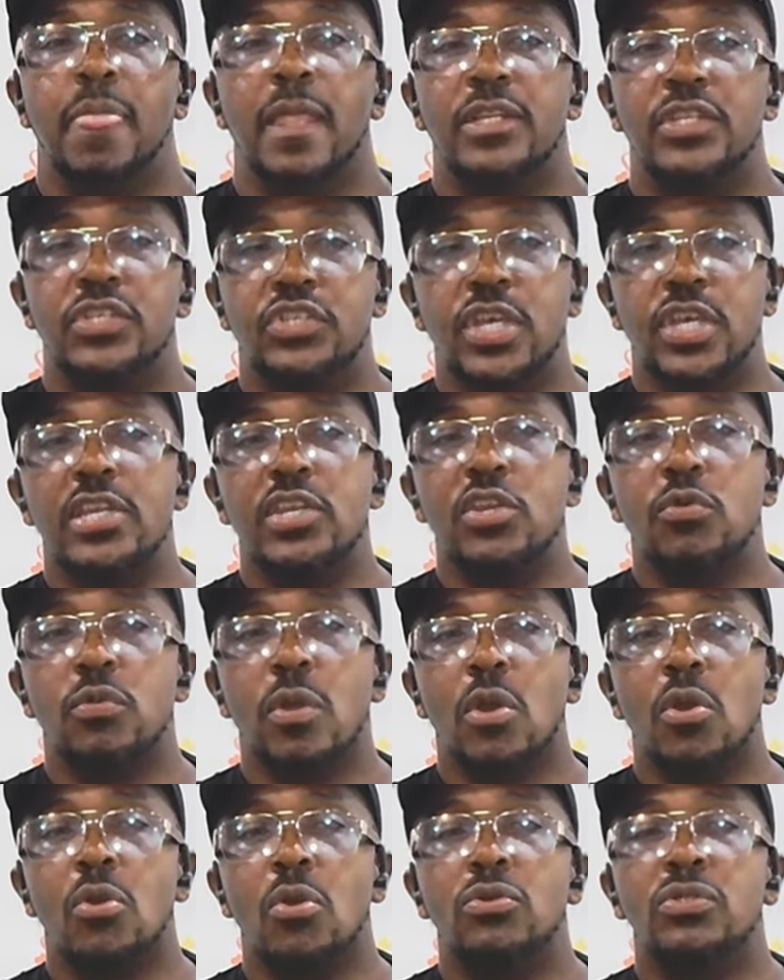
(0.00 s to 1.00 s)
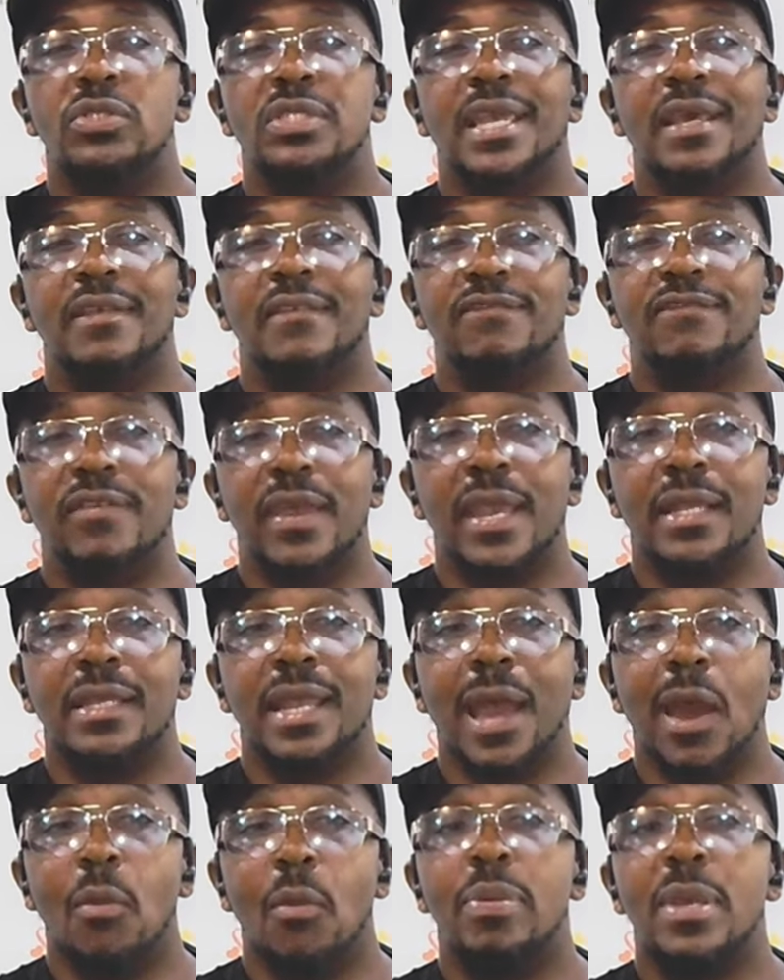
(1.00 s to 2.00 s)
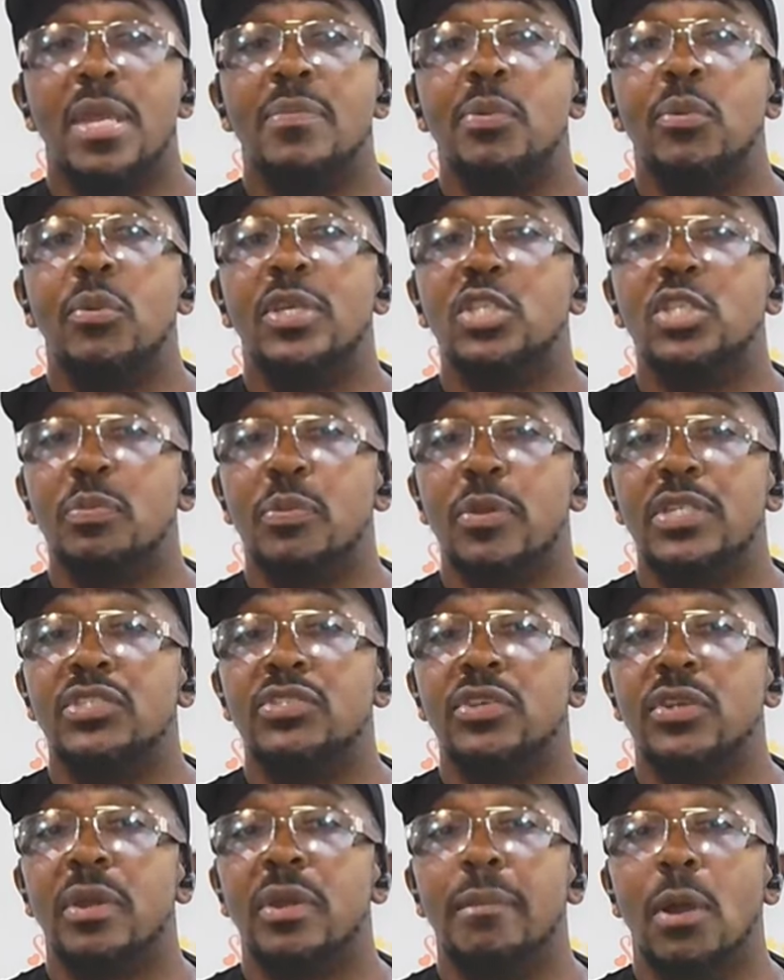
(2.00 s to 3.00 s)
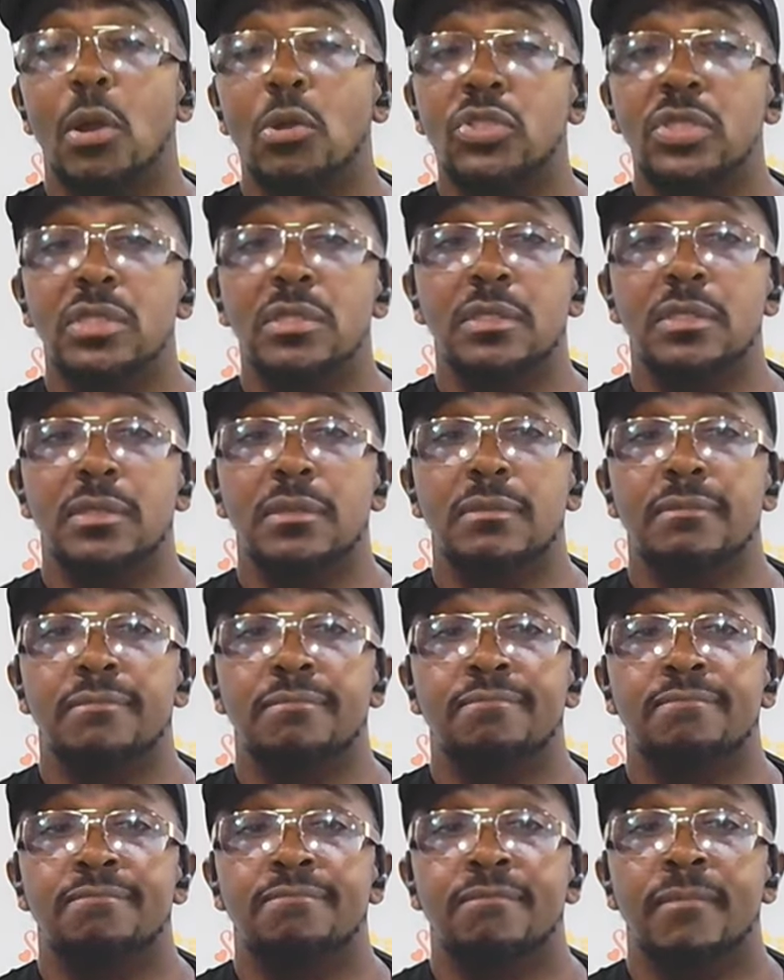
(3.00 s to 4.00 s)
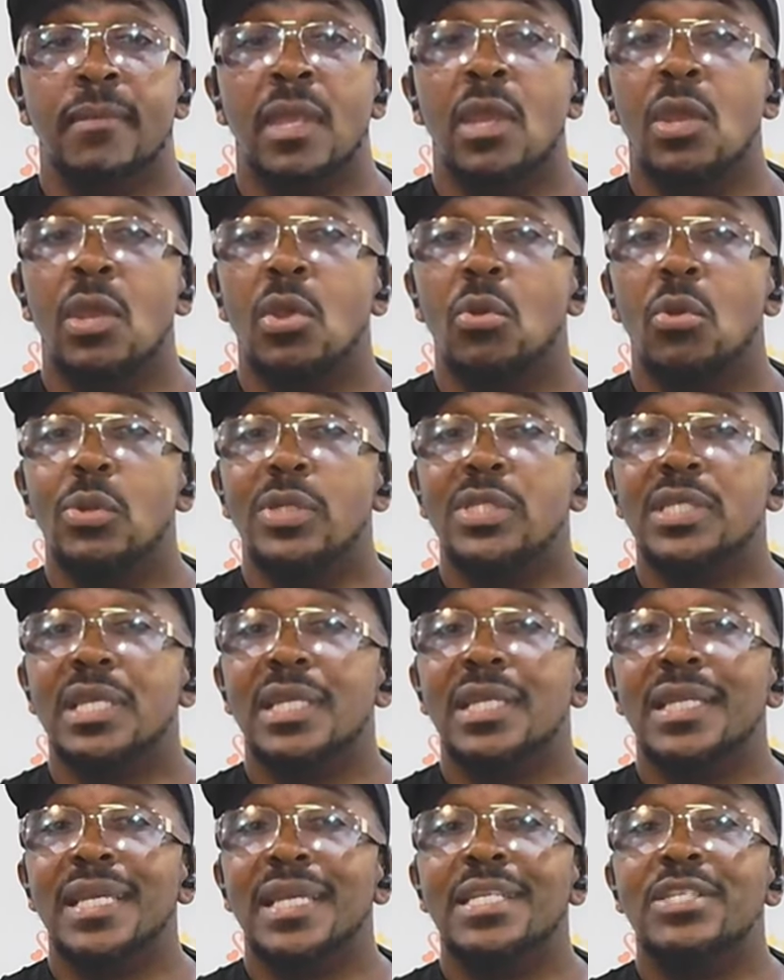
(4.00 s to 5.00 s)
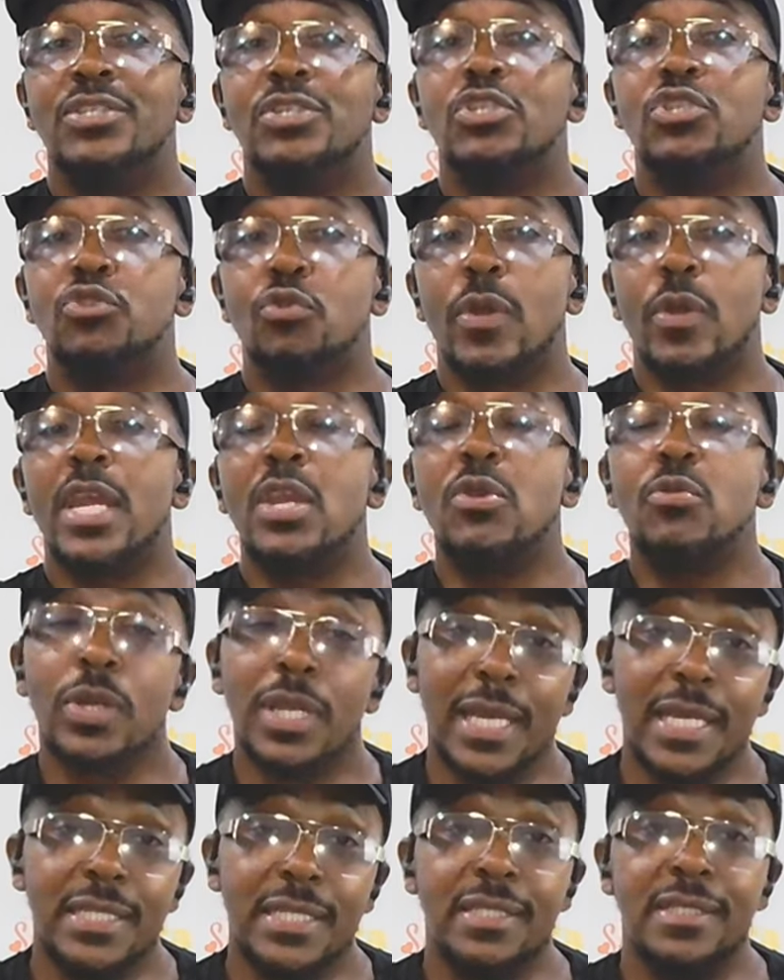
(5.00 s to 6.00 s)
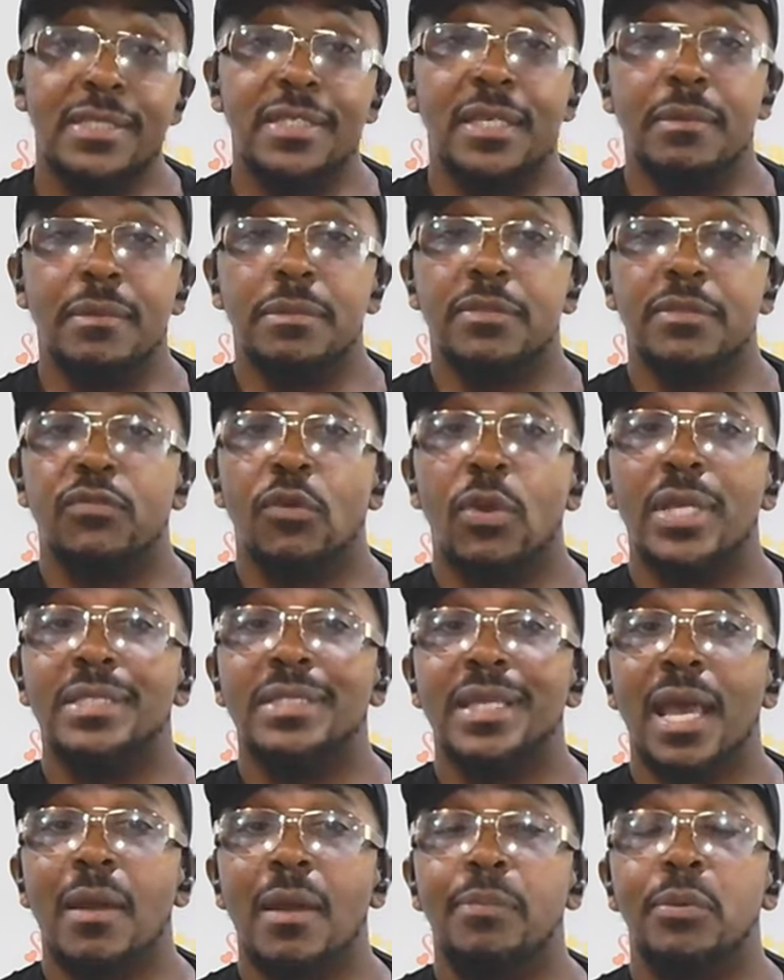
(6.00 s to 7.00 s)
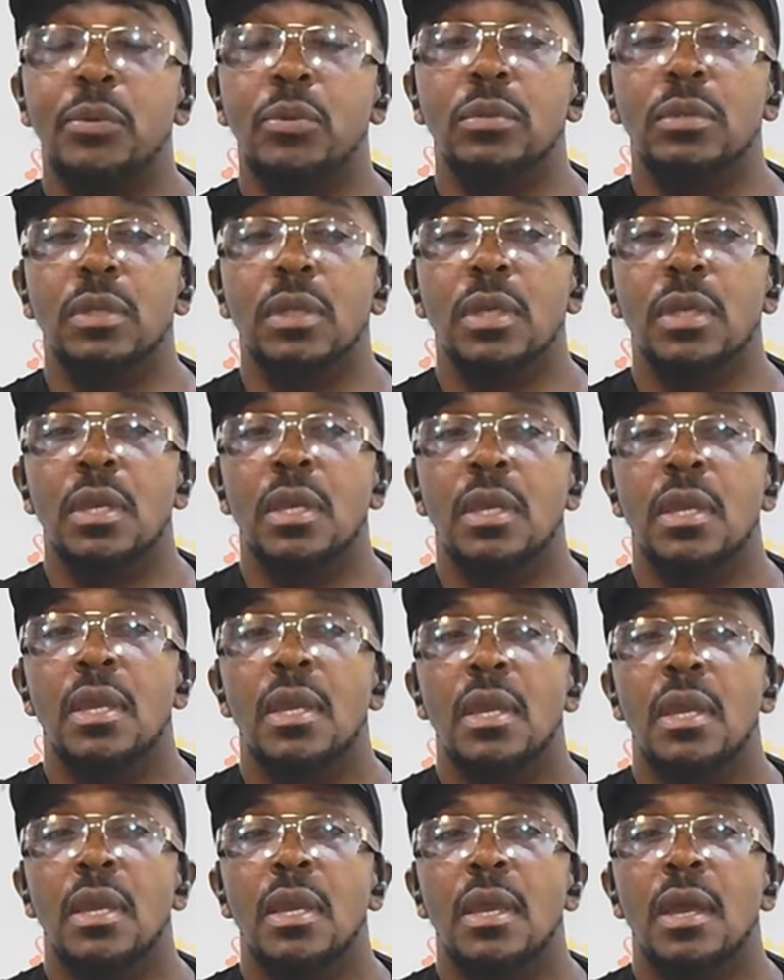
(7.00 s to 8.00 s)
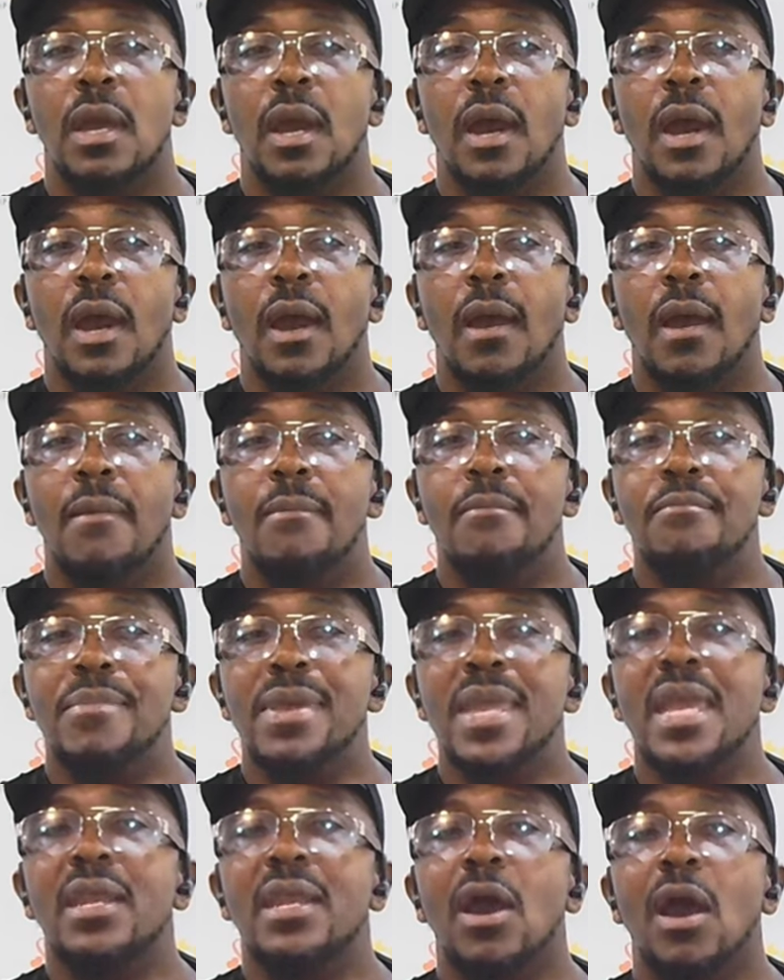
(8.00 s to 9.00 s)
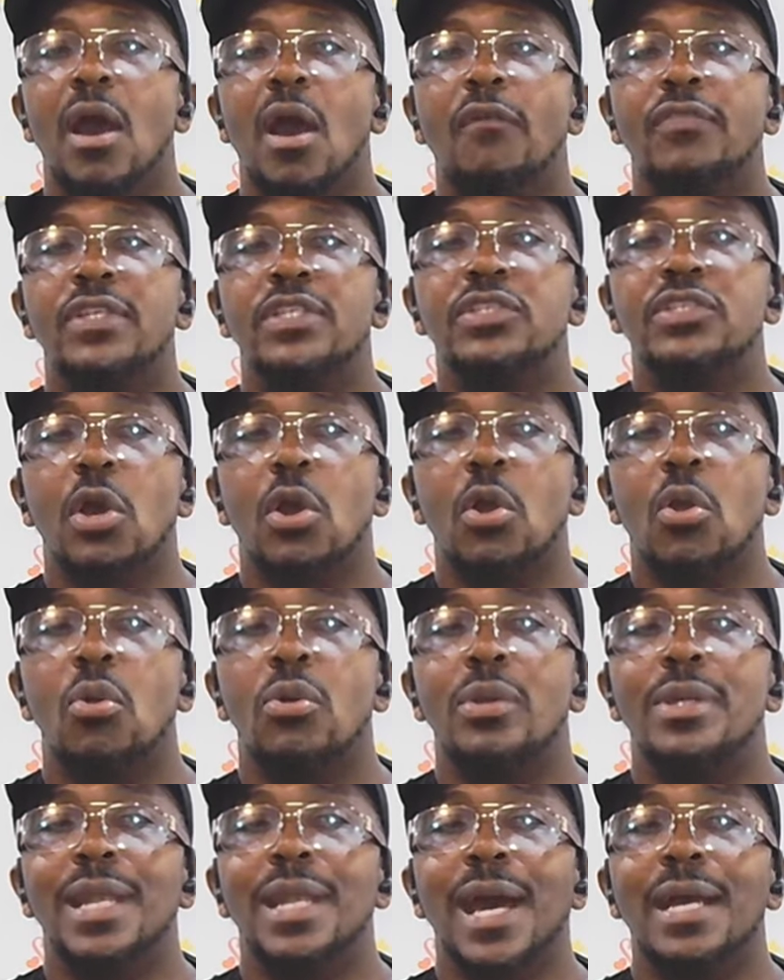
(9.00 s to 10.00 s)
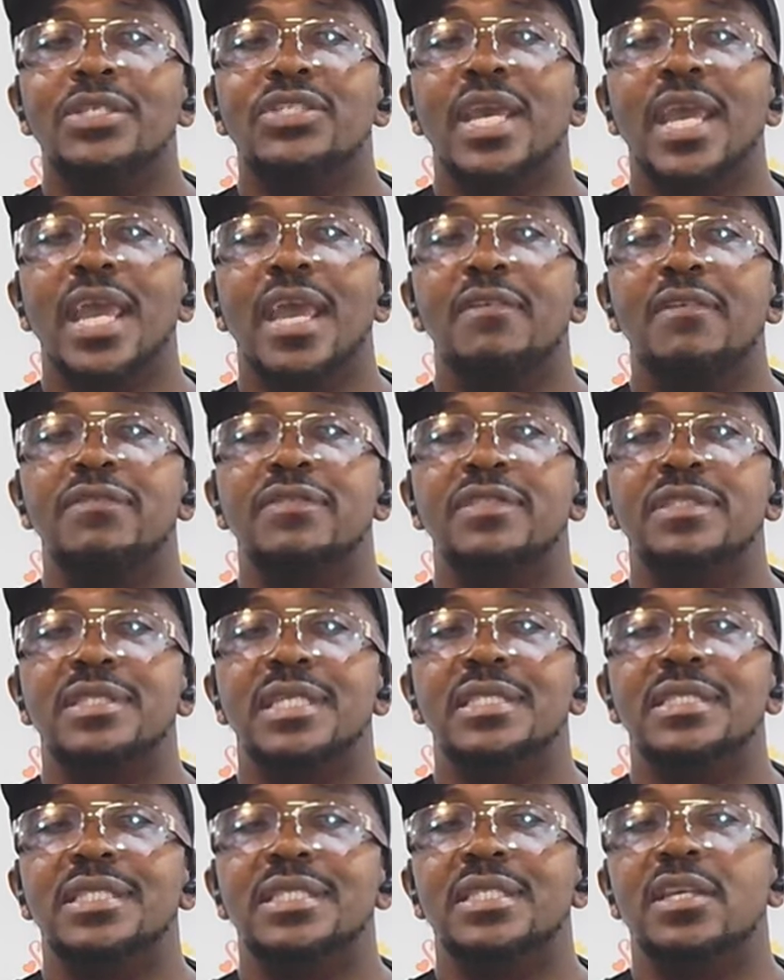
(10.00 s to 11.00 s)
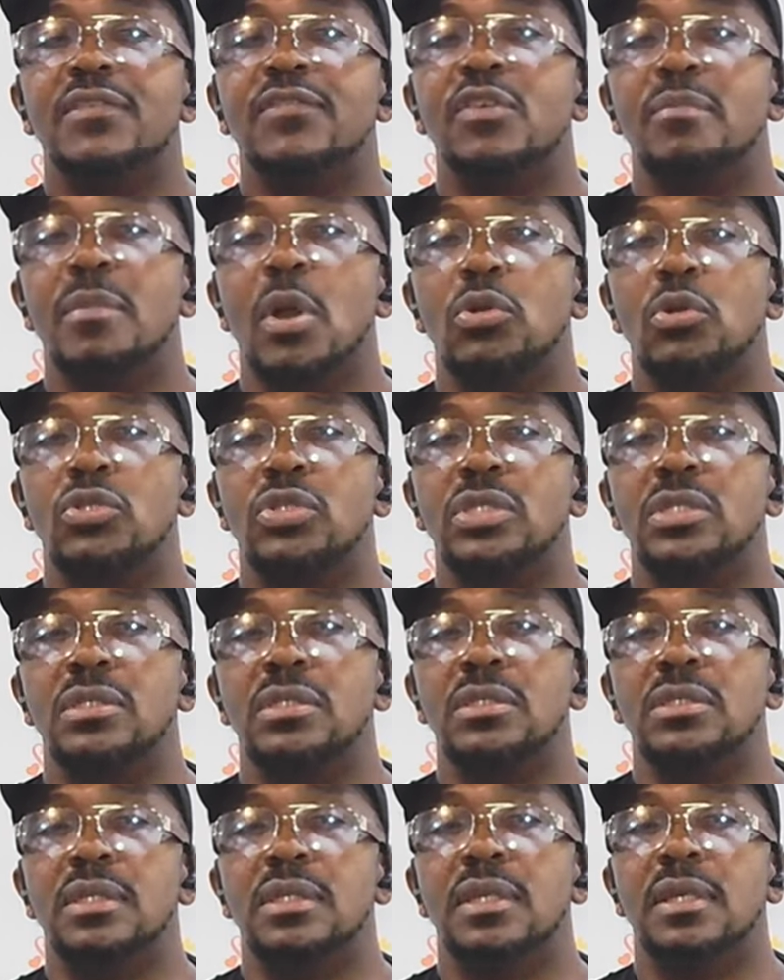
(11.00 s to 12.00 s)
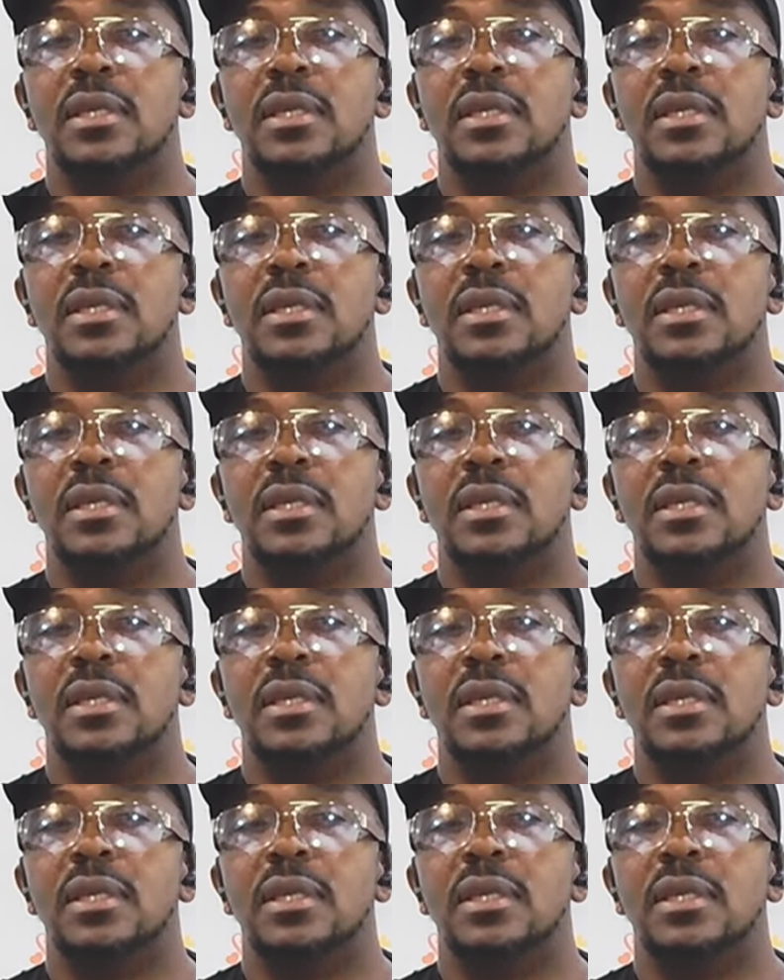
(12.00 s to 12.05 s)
Gender roles can affect how people express their emotions, which can lead to strained relationships. For example, uh, men are often told not to have sensitive emotions,